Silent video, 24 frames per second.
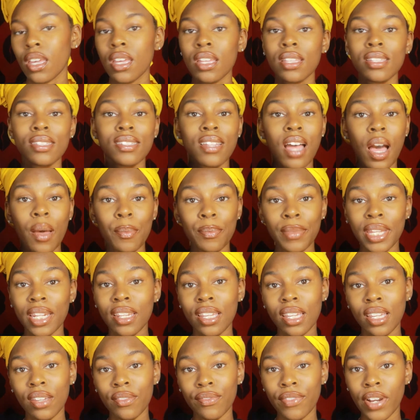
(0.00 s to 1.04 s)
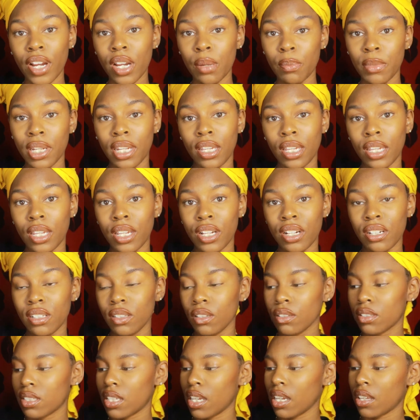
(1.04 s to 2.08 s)
It's not very many here. It
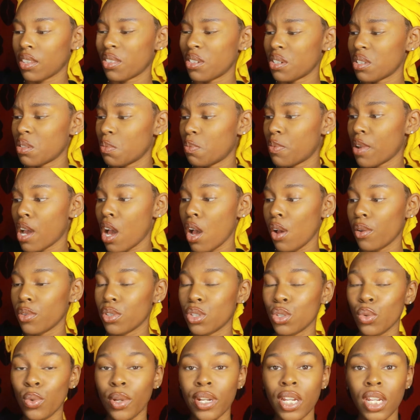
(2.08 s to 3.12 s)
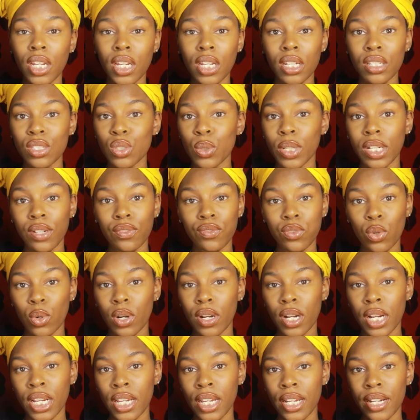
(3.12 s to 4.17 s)
looks like there's about
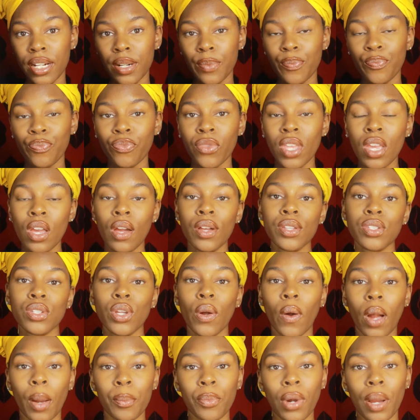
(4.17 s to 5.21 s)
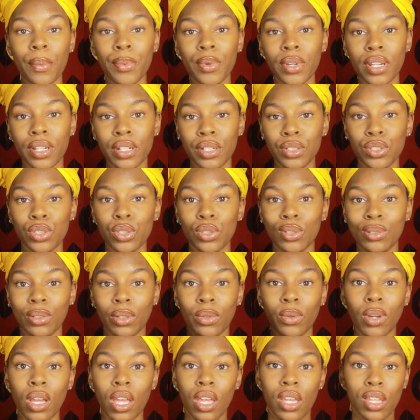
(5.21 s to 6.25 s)
24 here. So I'm probably going to
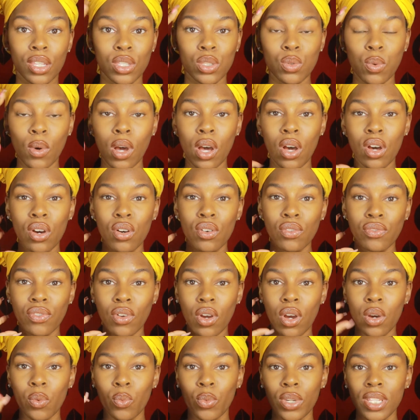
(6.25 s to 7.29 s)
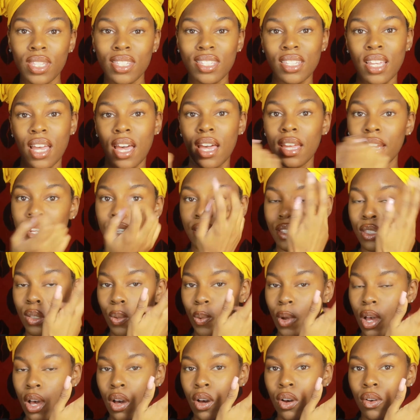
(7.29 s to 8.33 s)
do 12 on one side and
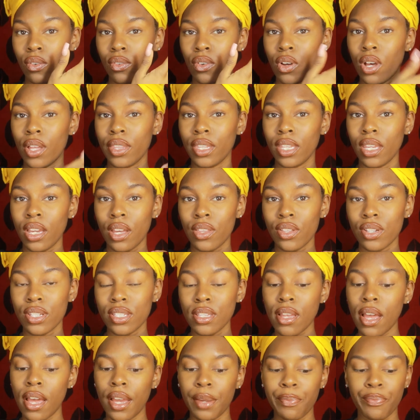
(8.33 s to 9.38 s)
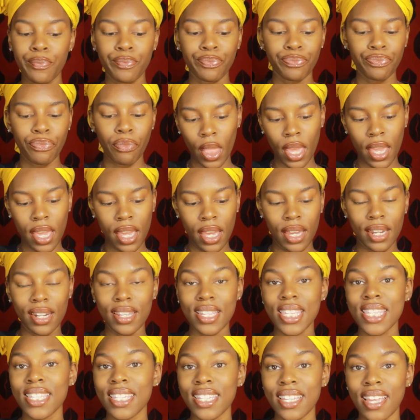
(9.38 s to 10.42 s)
12 on the other side and
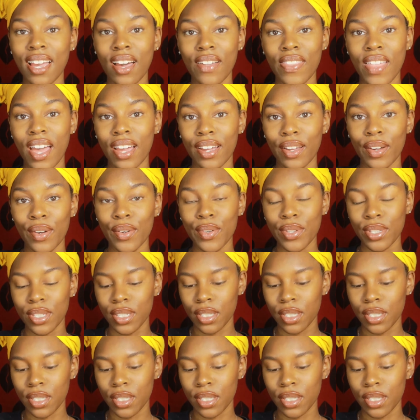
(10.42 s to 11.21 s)
see how that goes.